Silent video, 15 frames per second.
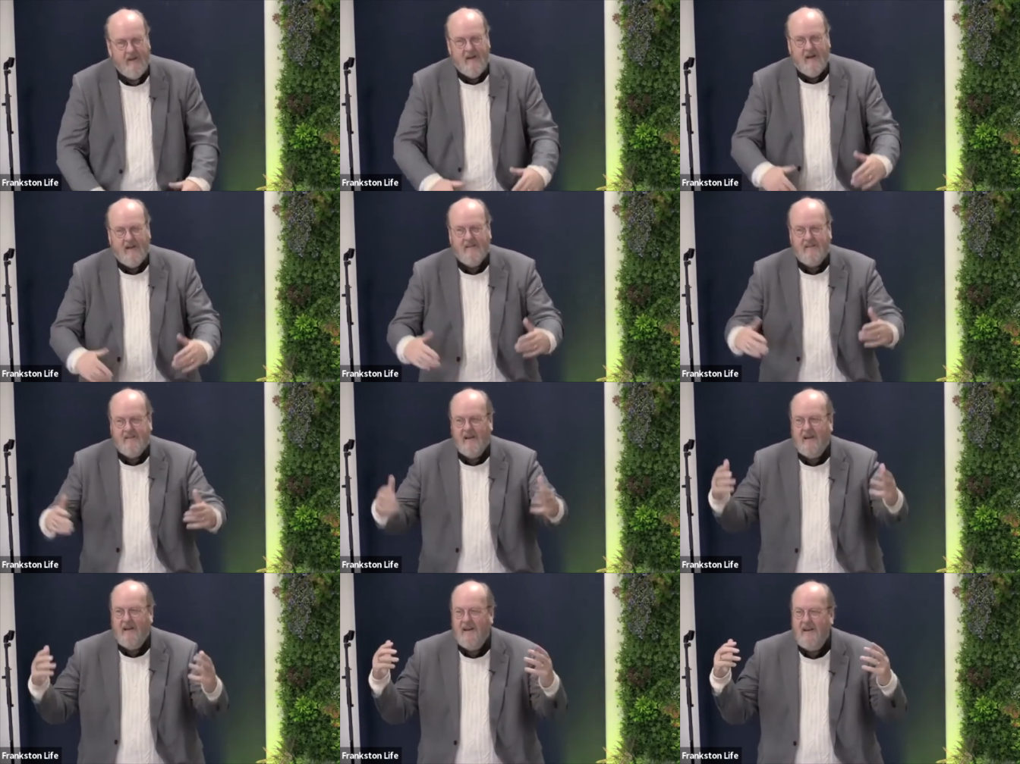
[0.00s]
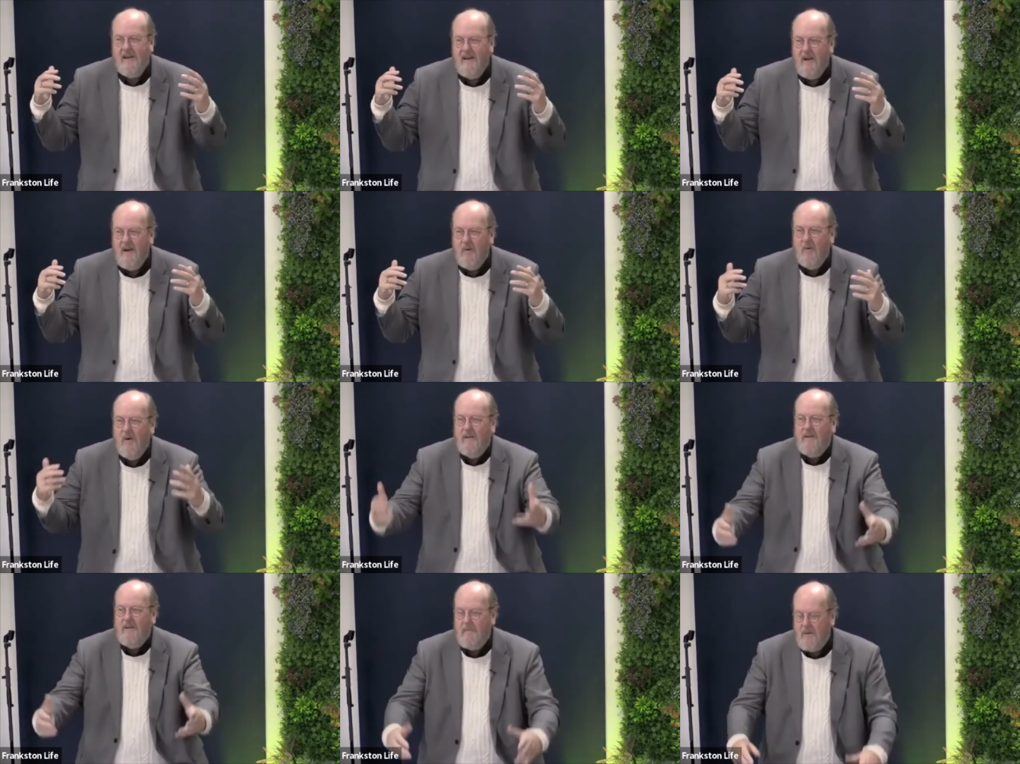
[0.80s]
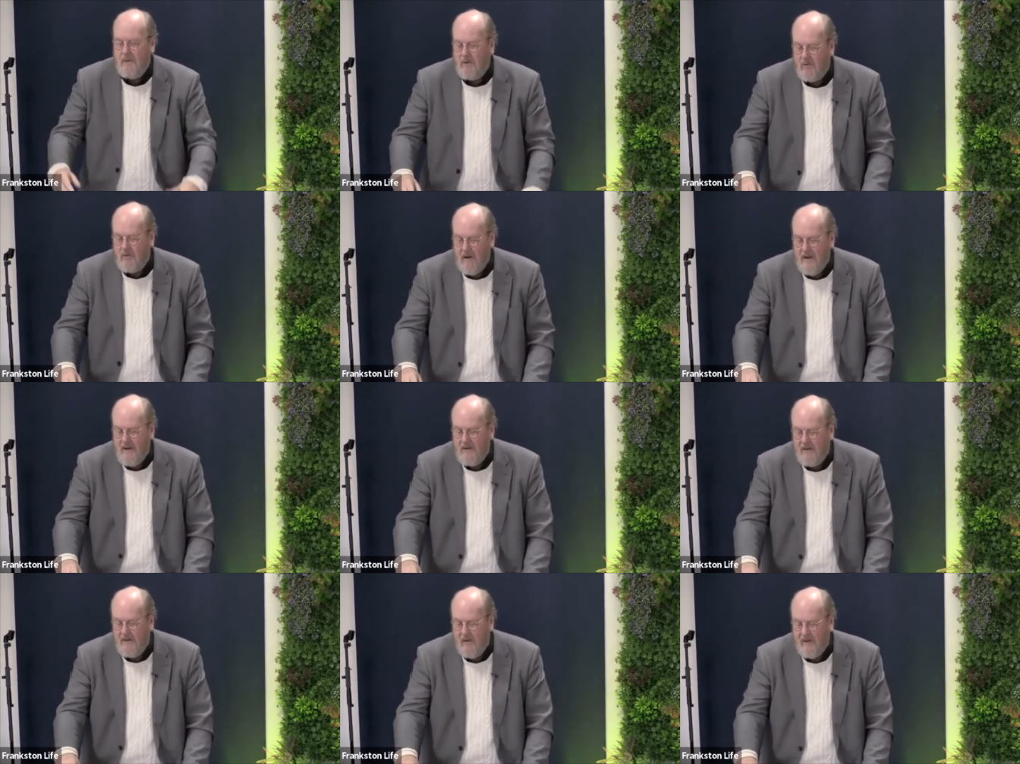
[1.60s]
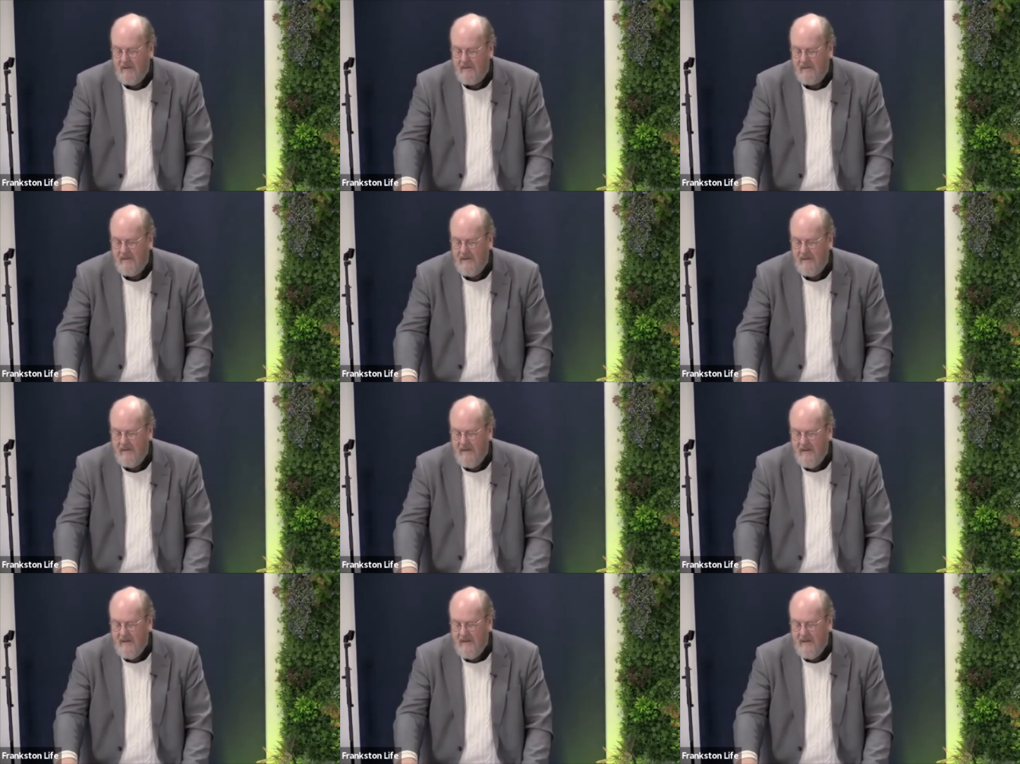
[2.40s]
and suddenly they're betrayed to us in,